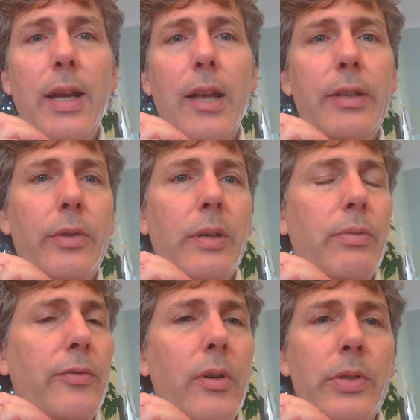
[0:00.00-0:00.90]
and then I want to
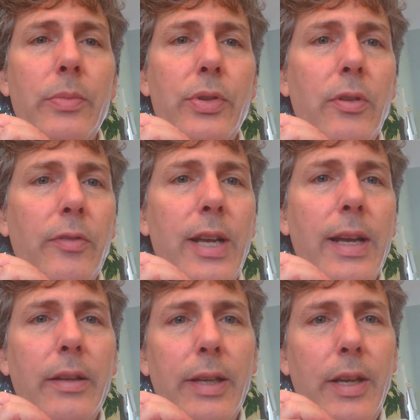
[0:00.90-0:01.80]
perform some sort of
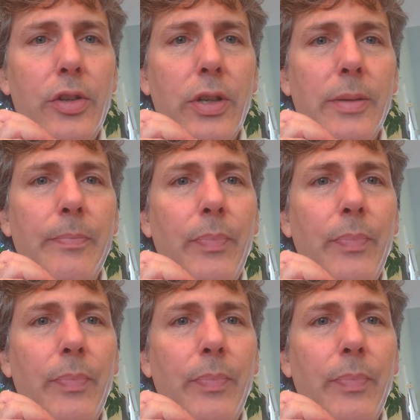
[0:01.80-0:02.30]
calculation.